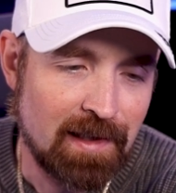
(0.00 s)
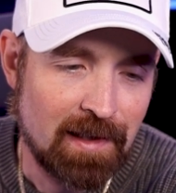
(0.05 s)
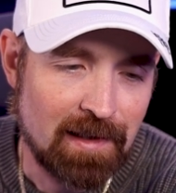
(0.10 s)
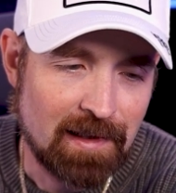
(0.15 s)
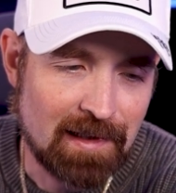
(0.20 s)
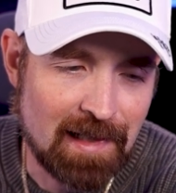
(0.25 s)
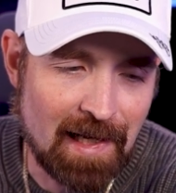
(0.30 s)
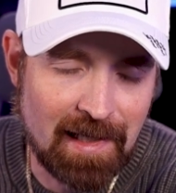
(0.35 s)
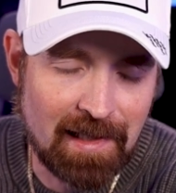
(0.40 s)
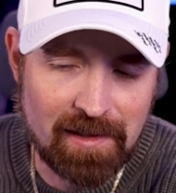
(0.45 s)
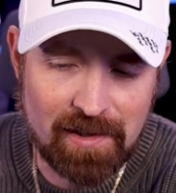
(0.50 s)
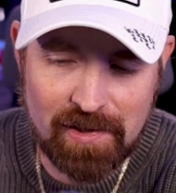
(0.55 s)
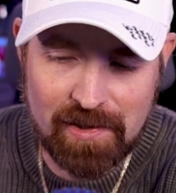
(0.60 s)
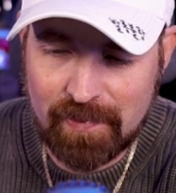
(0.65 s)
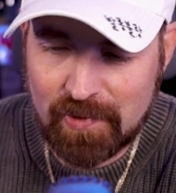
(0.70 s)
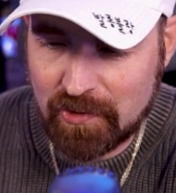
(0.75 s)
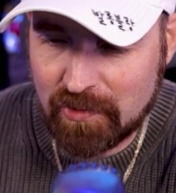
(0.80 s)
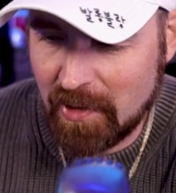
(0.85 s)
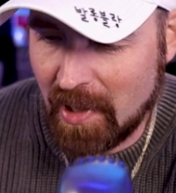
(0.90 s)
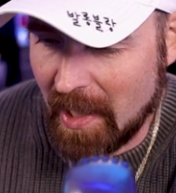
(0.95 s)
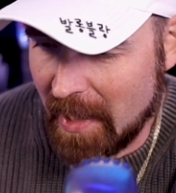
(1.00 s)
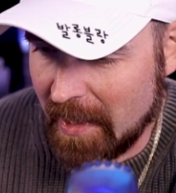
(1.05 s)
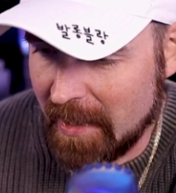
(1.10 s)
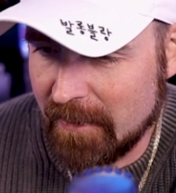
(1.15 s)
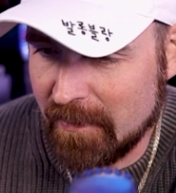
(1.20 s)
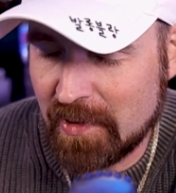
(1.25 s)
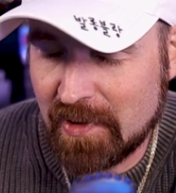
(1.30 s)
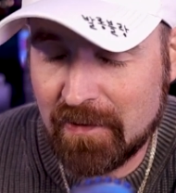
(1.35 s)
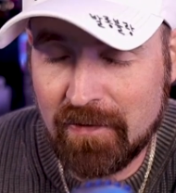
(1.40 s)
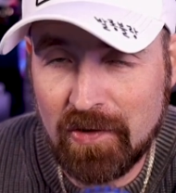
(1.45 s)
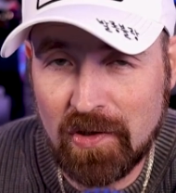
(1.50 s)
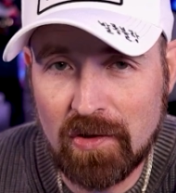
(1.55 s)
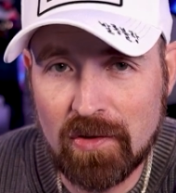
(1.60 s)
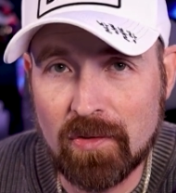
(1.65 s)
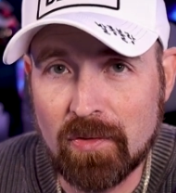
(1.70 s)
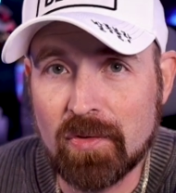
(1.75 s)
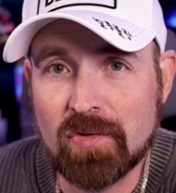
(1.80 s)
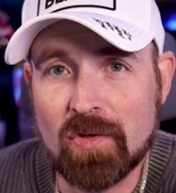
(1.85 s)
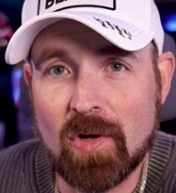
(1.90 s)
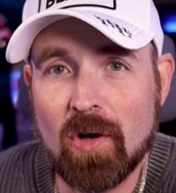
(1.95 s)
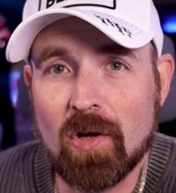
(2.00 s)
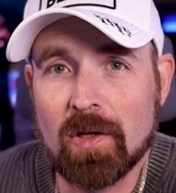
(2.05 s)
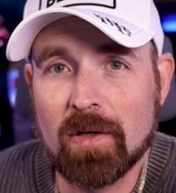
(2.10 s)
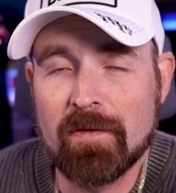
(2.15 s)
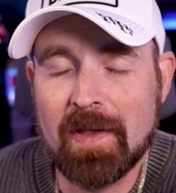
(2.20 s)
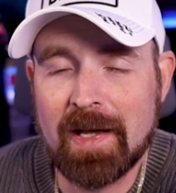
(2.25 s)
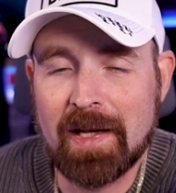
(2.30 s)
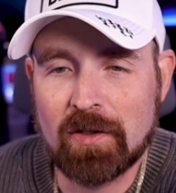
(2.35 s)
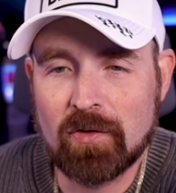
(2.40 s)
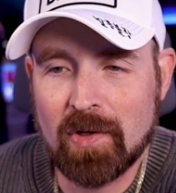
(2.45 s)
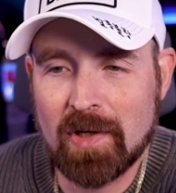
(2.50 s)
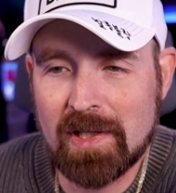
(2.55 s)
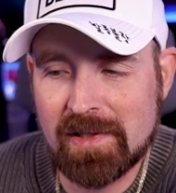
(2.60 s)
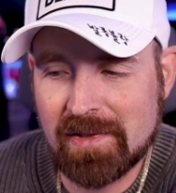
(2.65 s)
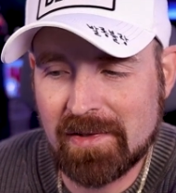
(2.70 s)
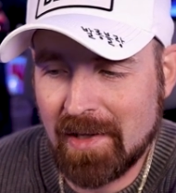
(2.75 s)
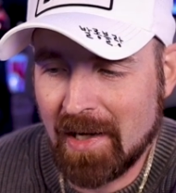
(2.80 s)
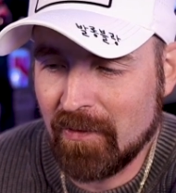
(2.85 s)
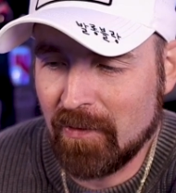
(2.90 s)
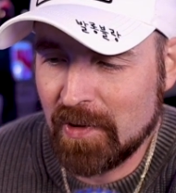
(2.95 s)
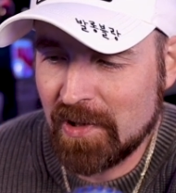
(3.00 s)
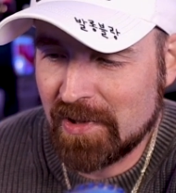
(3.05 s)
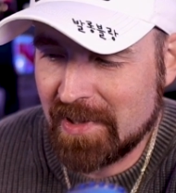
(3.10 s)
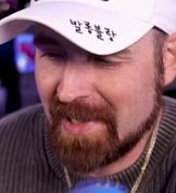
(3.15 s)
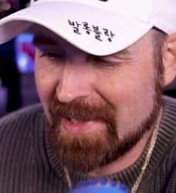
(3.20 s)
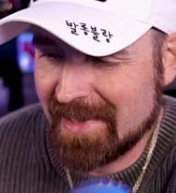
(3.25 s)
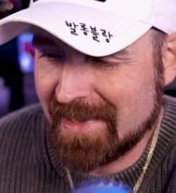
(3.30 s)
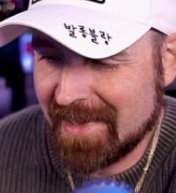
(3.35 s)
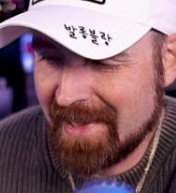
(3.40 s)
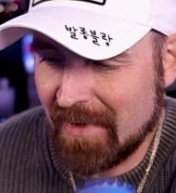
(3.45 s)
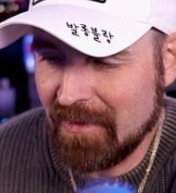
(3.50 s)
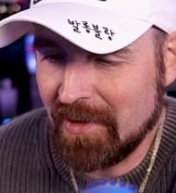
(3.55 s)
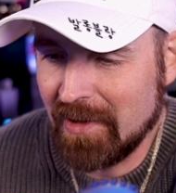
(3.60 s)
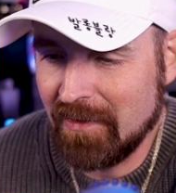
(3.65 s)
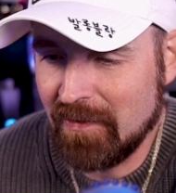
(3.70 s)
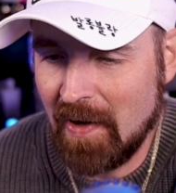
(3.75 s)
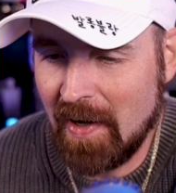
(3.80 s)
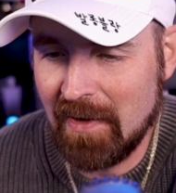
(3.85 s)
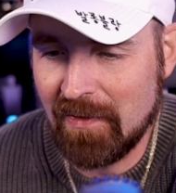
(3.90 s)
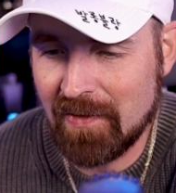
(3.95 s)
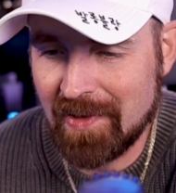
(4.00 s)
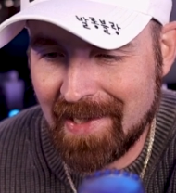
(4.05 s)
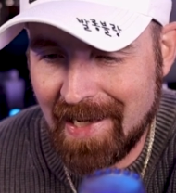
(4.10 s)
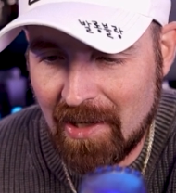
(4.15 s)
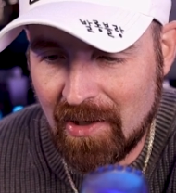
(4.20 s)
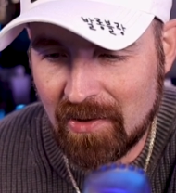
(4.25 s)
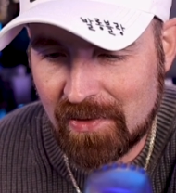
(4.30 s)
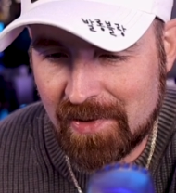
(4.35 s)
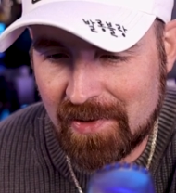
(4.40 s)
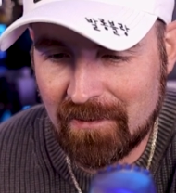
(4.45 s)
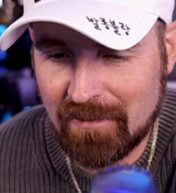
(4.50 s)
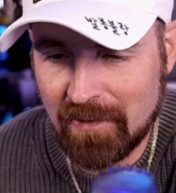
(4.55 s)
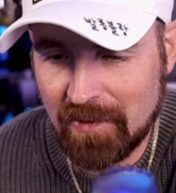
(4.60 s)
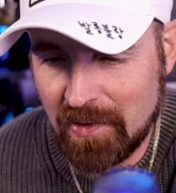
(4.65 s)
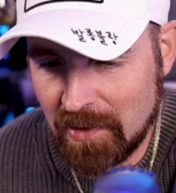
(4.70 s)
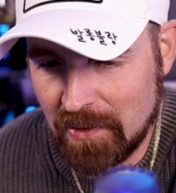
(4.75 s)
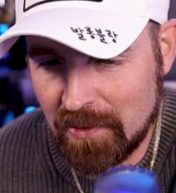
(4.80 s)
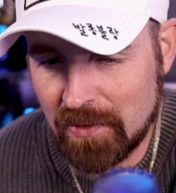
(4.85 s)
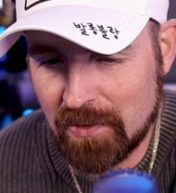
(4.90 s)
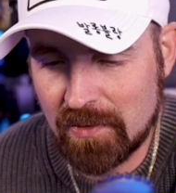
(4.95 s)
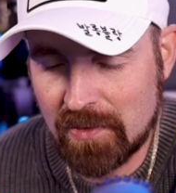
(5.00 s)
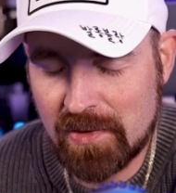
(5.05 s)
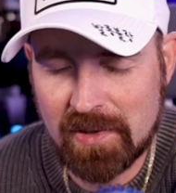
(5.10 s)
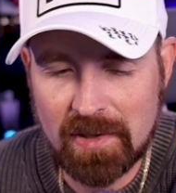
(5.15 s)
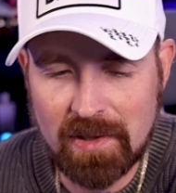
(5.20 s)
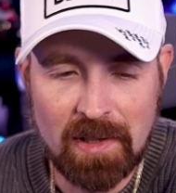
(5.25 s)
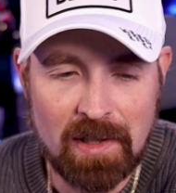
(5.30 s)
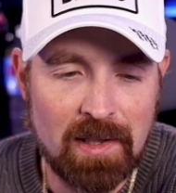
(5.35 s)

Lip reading: Likes, subscribes, views, all of that great stuff. We just hit 75,000 views.